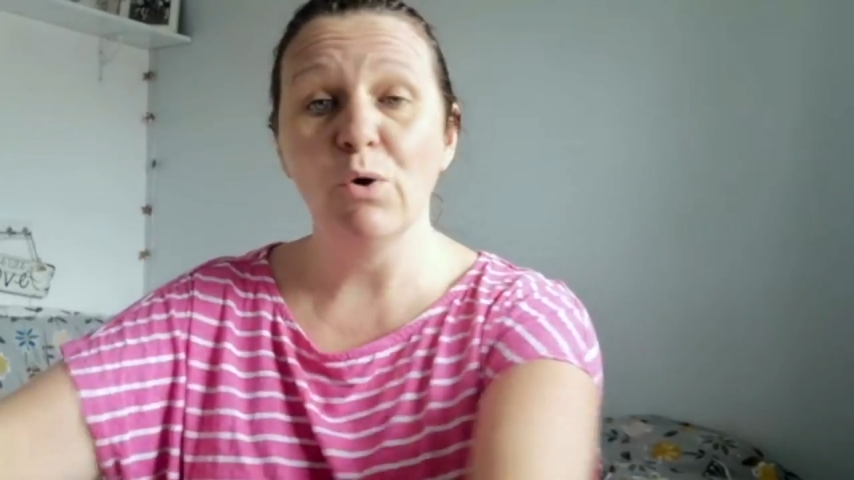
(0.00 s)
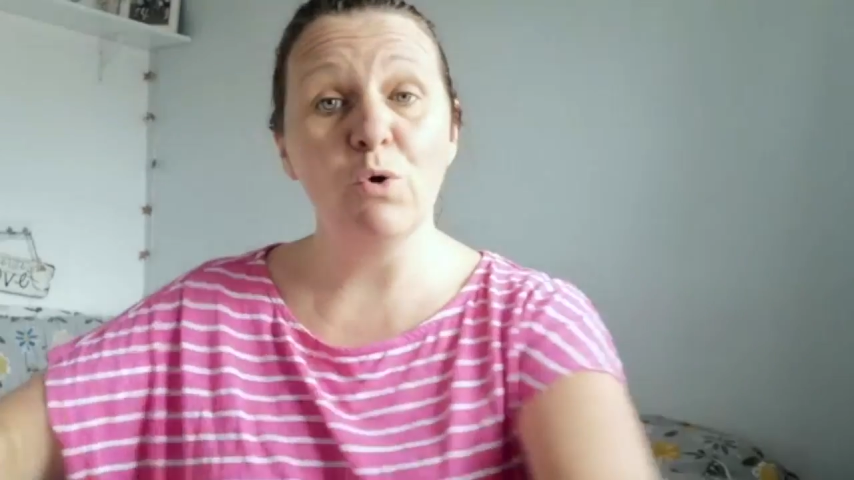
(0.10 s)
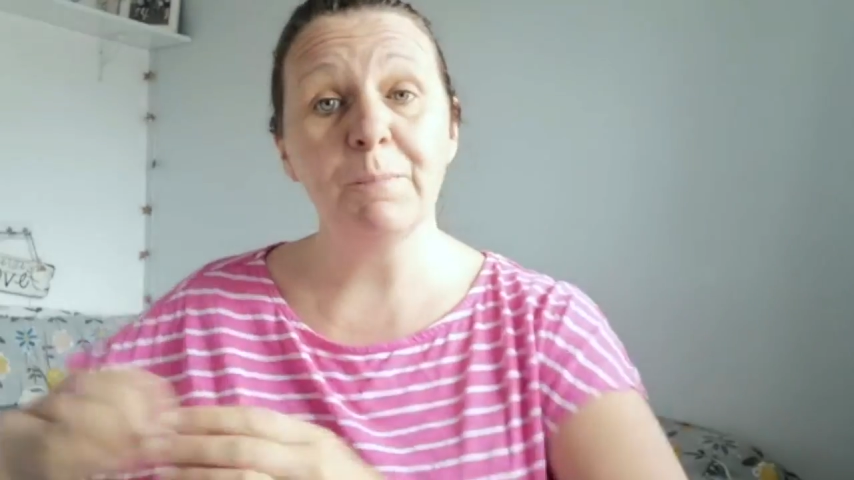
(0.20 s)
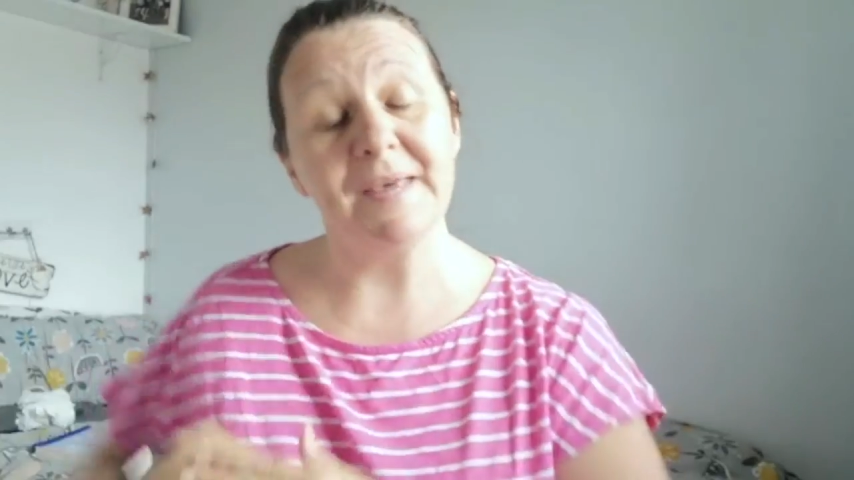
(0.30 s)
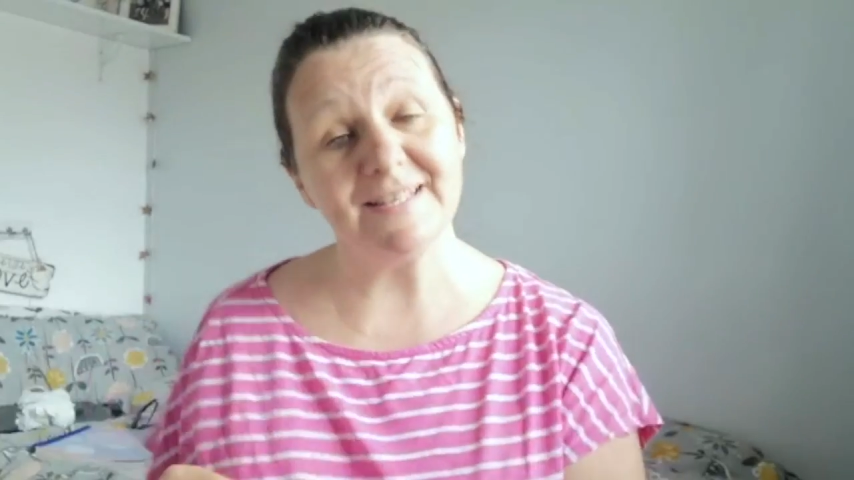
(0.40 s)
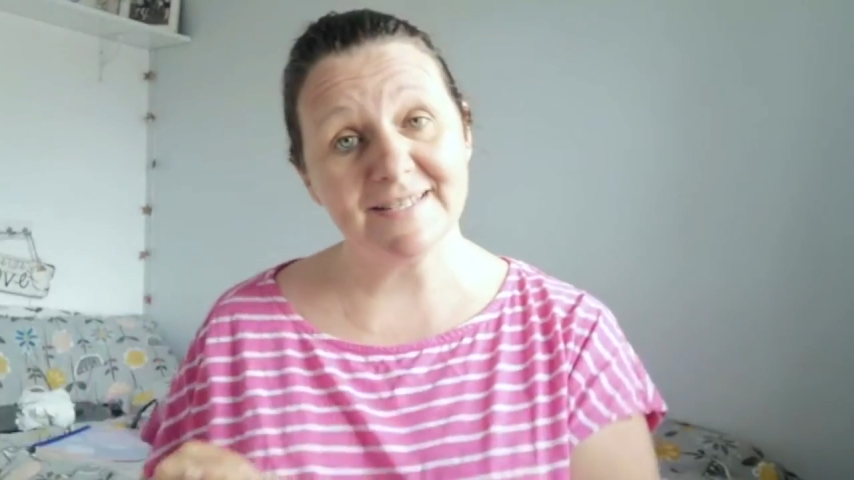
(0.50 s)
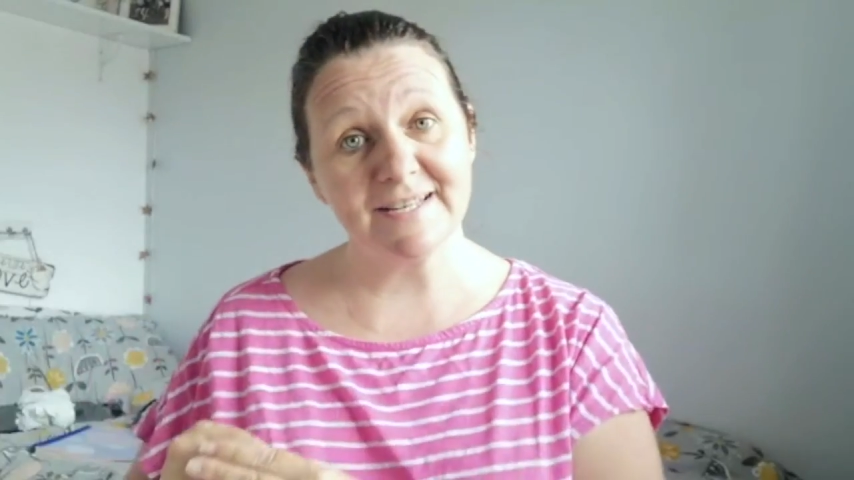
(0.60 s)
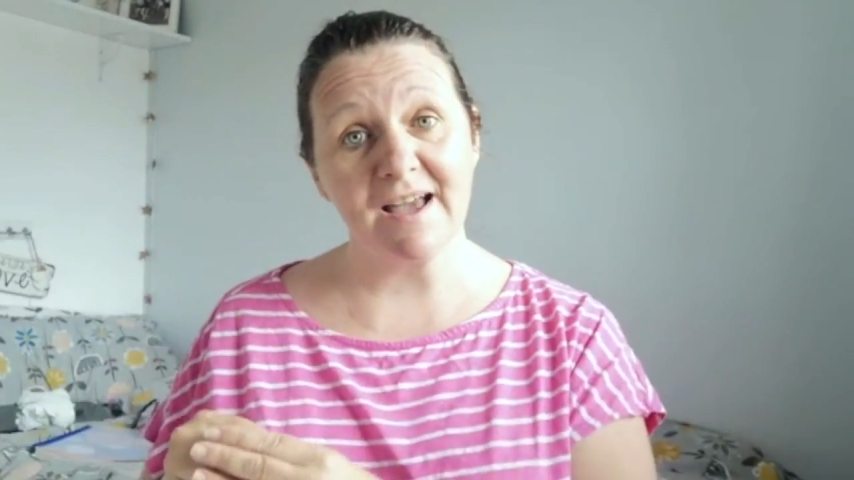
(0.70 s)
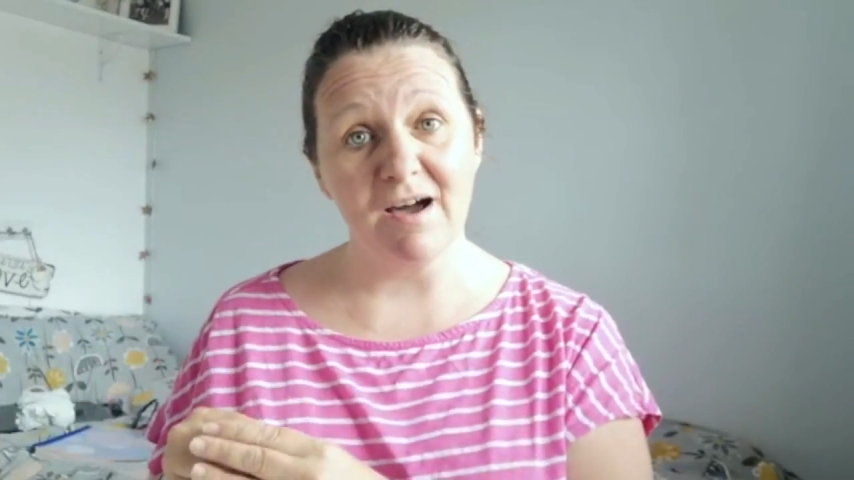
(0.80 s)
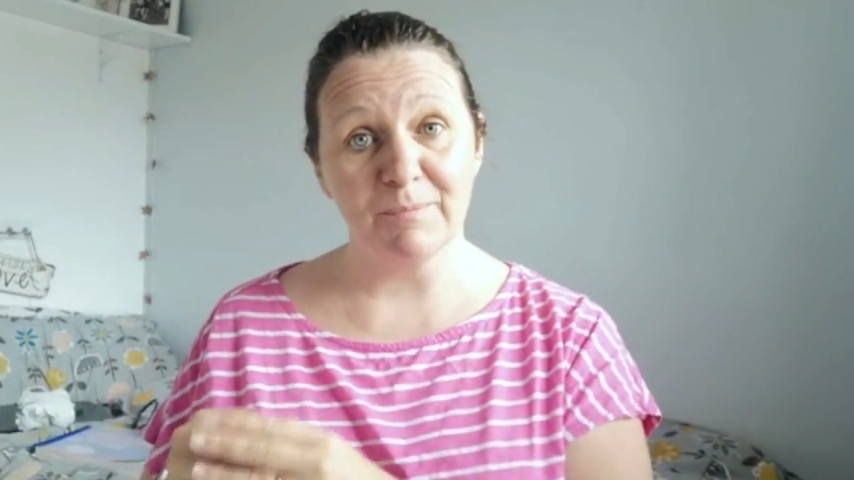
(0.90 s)
or pieces
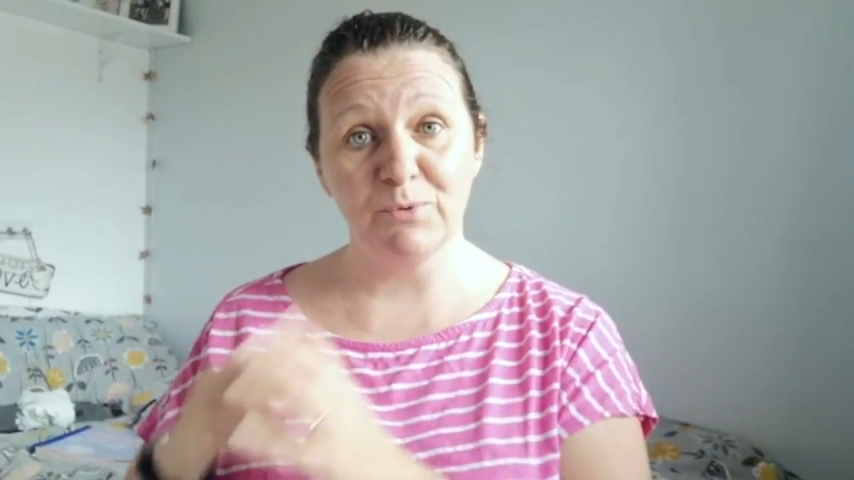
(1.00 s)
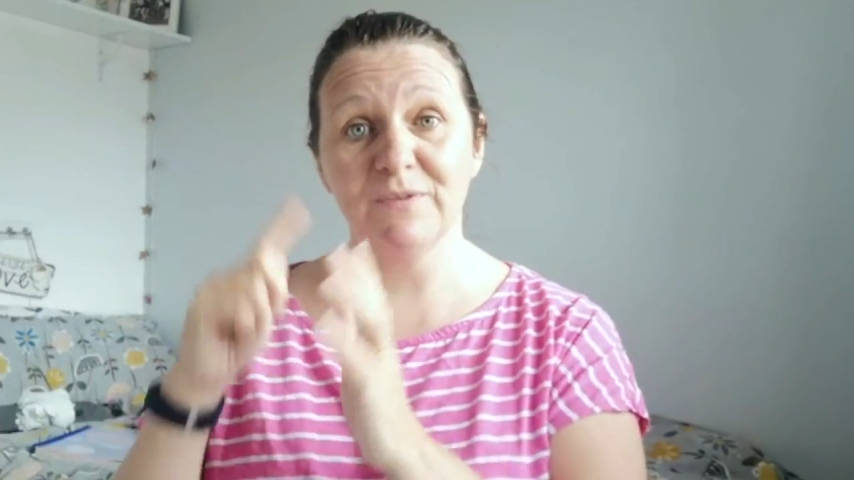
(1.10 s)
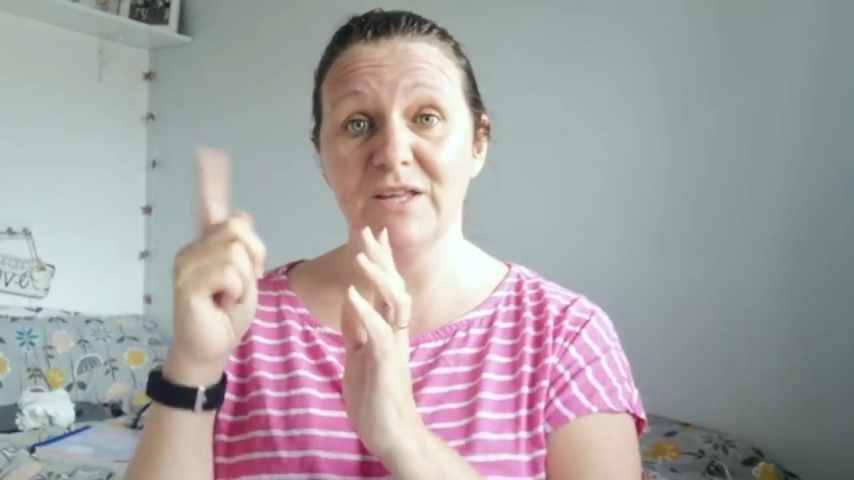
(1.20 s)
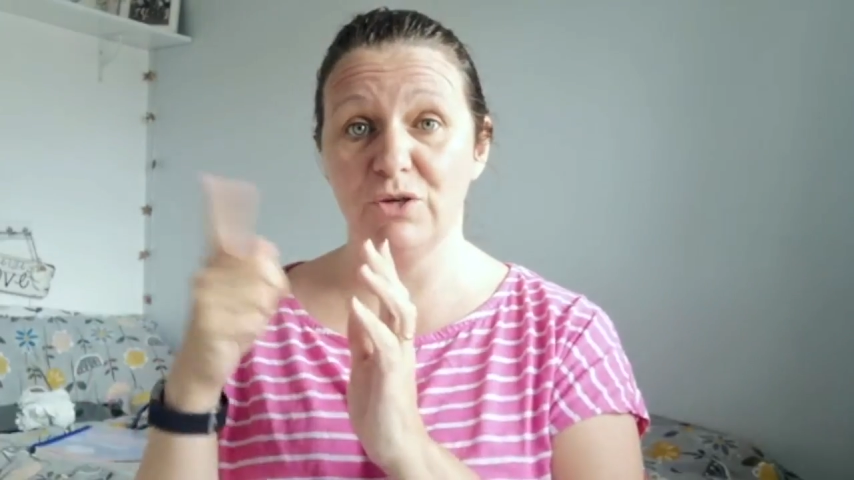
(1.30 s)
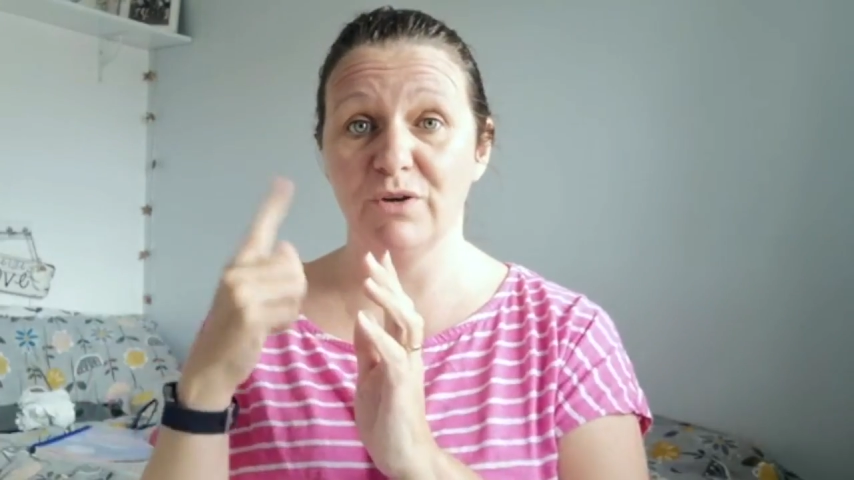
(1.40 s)
of cardboard that you